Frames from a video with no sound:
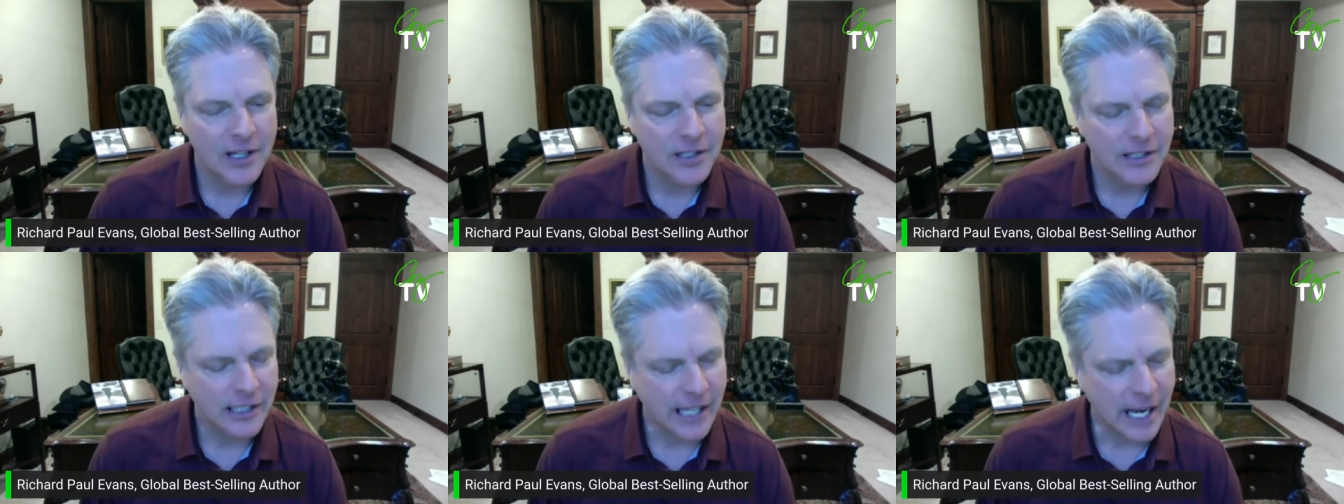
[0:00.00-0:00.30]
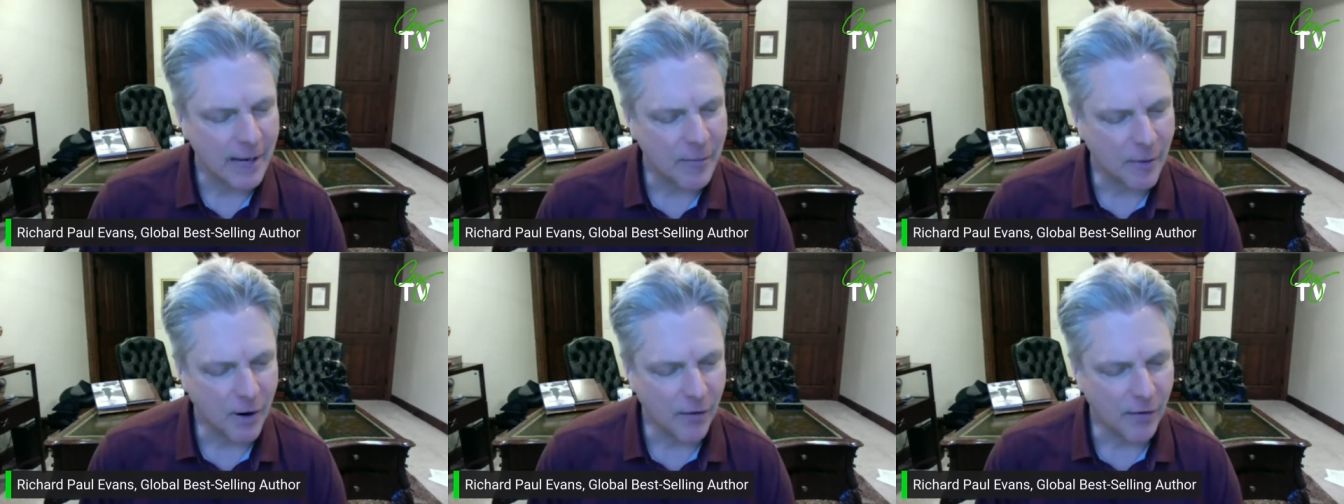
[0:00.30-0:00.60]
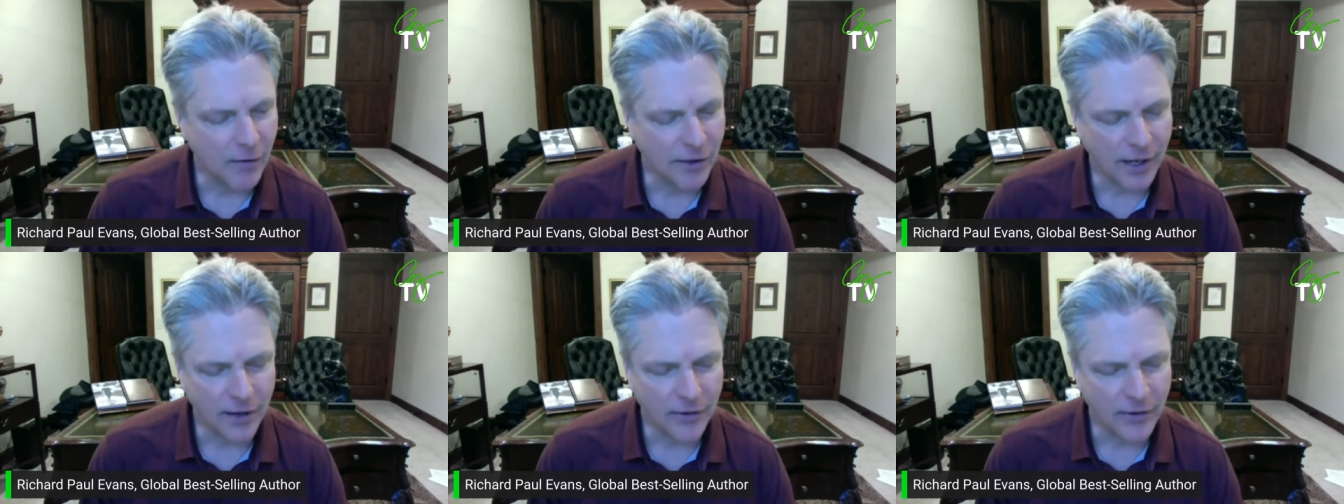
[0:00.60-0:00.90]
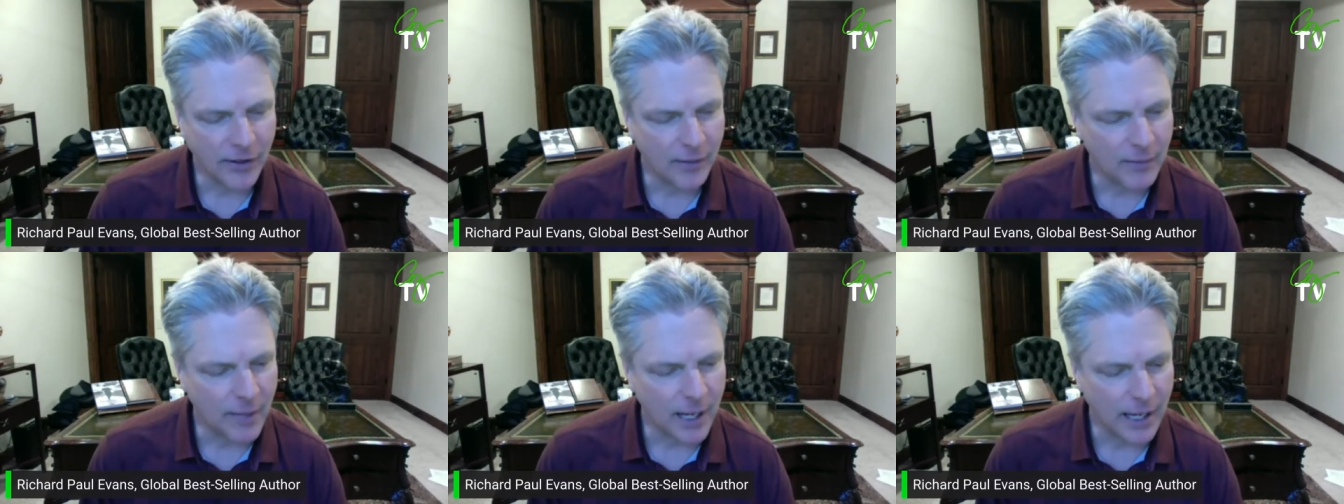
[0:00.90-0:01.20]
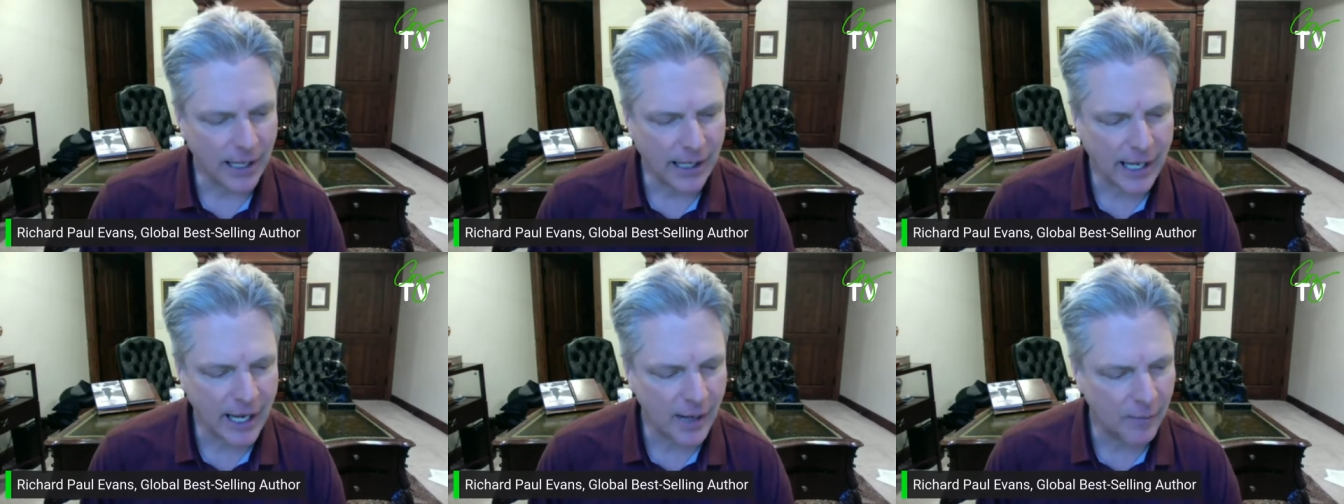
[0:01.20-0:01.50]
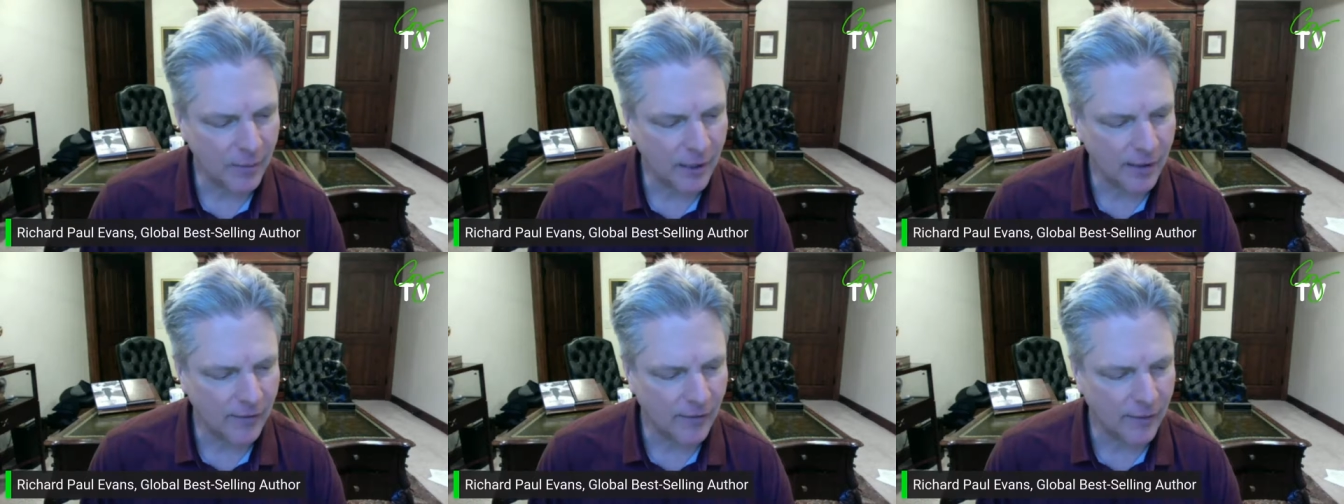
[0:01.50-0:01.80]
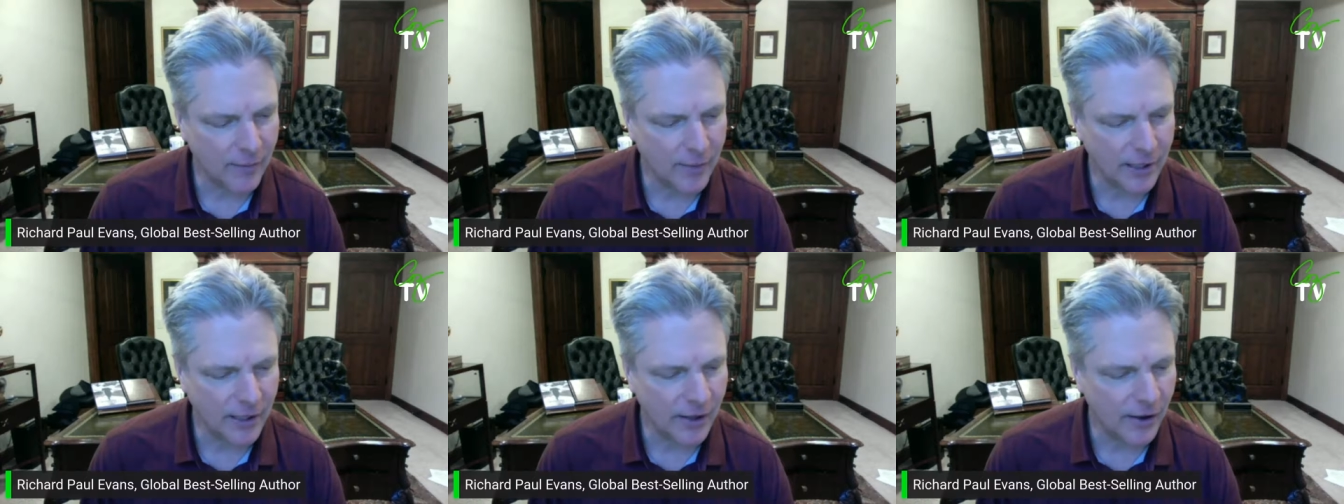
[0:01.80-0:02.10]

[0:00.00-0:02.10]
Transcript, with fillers: she came over, and I said, "Man, I can't believe I've been